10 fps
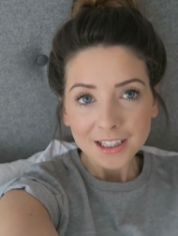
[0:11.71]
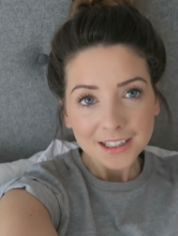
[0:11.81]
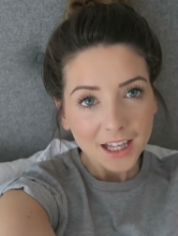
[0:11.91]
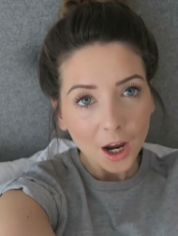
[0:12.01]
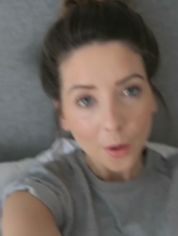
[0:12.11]

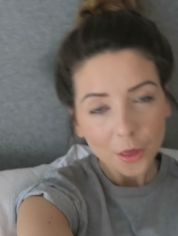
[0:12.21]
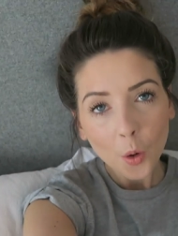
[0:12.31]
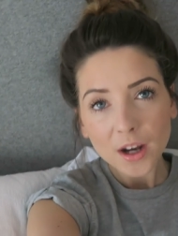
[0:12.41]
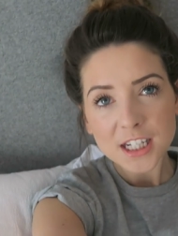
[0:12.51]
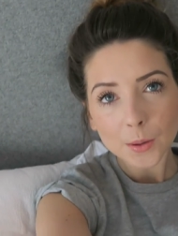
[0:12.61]
So I
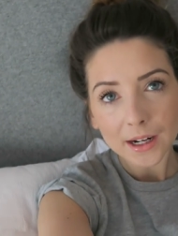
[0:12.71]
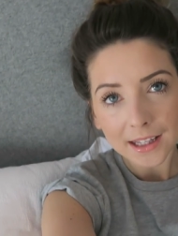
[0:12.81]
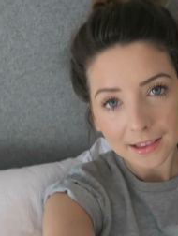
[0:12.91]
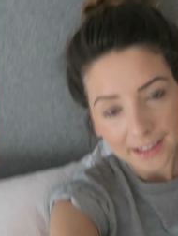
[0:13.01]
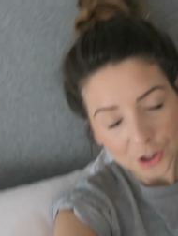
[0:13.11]
thought I'd do a
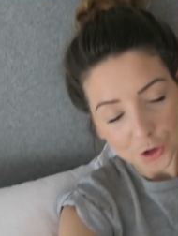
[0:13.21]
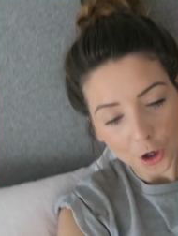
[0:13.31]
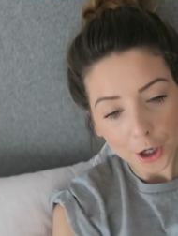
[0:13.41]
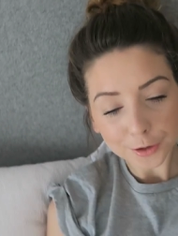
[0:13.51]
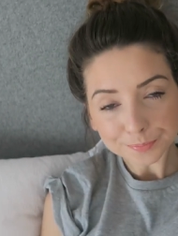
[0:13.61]
little
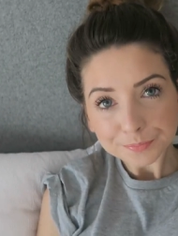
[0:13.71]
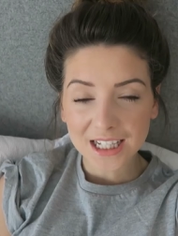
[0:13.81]
intro.